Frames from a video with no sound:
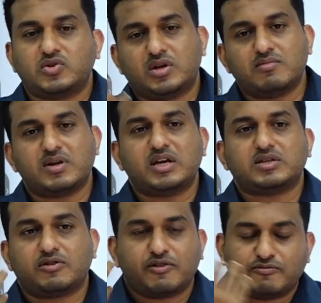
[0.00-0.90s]

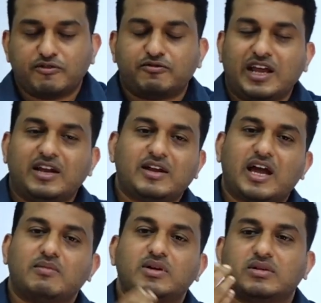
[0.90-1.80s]
Temperature from 15, it
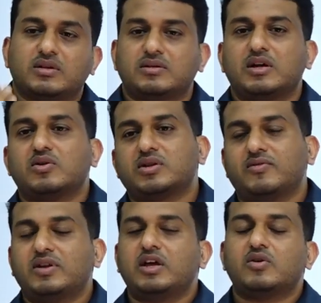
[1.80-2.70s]
can be 16 or
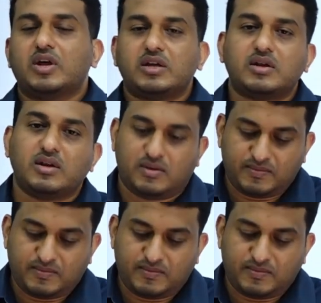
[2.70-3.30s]
17 or 18.